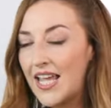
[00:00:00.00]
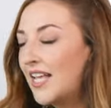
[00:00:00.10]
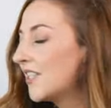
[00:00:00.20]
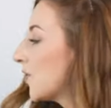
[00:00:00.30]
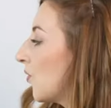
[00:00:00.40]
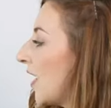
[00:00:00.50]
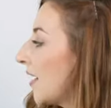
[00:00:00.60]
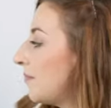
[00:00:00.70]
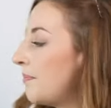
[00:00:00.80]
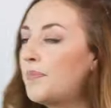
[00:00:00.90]
so
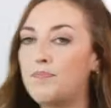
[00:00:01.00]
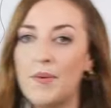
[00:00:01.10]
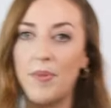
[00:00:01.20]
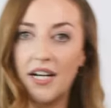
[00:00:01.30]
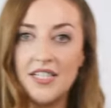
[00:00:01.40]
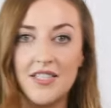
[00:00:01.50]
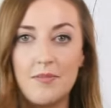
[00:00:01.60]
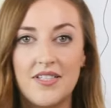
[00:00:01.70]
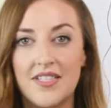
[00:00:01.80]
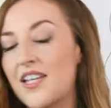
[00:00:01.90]
that the
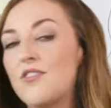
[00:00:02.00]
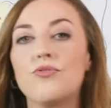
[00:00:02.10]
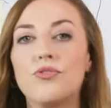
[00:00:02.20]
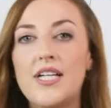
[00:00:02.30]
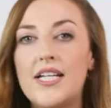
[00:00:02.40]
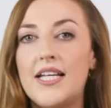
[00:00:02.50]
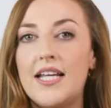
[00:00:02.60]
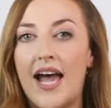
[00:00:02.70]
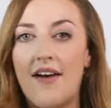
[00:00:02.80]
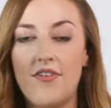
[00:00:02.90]
participants can really
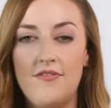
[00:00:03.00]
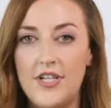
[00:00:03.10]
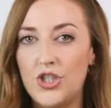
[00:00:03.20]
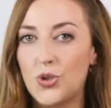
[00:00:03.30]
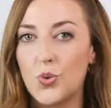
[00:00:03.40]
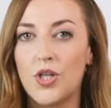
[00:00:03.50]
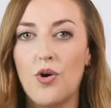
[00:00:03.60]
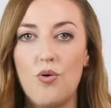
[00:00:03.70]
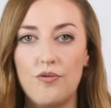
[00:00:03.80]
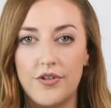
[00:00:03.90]
have a visual
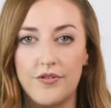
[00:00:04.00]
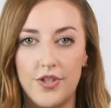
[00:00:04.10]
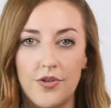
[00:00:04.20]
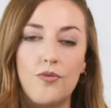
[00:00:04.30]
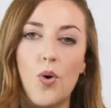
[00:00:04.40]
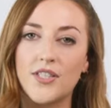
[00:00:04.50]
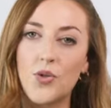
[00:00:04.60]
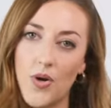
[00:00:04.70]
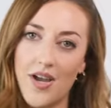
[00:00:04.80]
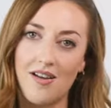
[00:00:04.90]
overview of what's
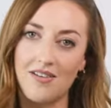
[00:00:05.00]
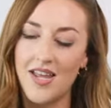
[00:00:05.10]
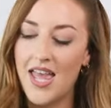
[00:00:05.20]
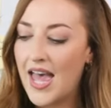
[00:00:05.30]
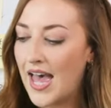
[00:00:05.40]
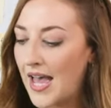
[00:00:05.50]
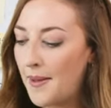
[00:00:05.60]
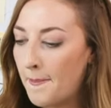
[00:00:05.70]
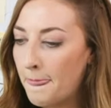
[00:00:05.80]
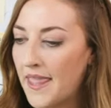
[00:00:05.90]
going on.
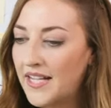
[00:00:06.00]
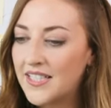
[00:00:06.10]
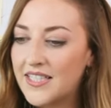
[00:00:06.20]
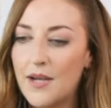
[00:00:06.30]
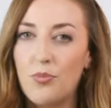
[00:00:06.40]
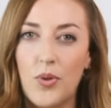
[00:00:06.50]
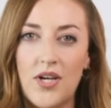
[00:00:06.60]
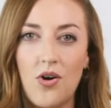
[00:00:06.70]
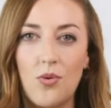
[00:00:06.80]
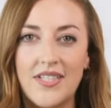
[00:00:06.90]
It's a step we
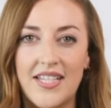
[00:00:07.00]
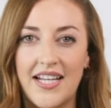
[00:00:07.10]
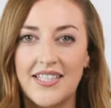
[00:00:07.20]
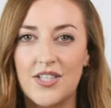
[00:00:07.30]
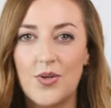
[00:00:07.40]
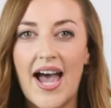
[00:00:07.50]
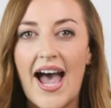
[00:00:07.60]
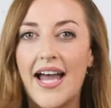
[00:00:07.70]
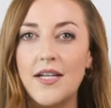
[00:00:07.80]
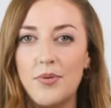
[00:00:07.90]
always like to
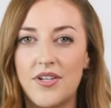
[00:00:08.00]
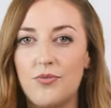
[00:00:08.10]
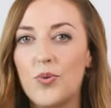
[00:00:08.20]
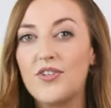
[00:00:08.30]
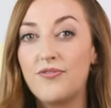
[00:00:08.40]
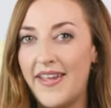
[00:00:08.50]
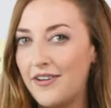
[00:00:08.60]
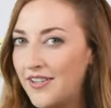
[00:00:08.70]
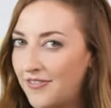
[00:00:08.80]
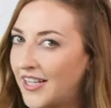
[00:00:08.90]
add, but if we're very,
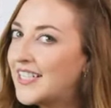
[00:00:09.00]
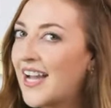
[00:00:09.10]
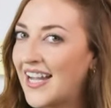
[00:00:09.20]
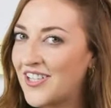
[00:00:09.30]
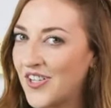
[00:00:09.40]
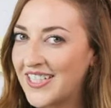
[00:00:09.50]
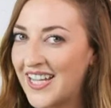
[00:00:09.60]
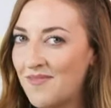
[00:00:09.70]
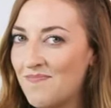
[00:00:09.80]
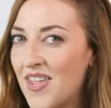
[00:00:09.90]
very tight on
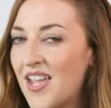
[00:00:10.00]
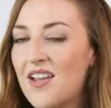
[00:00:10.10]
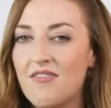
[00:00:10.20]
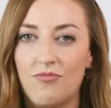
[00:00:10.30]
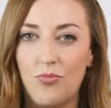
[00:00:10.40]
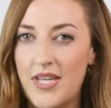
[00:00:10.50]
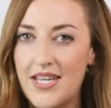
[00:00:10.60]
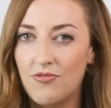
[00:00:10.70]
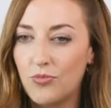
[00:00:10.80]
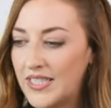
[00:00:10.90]
time, we
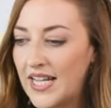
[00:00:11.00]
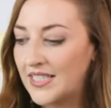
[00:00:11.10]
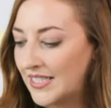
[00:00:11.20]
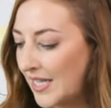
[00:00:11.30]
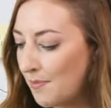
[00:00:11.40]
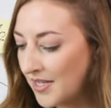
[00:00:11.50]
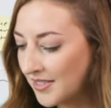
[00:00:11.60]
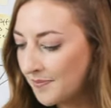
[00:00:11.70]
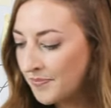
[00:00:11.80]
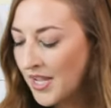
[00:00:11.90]
tend to skip it.
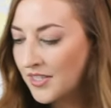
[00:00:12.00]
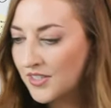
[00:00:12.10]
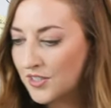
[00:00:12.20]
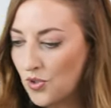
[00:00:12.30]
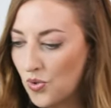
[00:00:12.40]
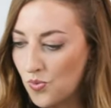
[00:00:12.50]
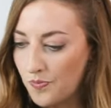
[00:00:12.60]
So,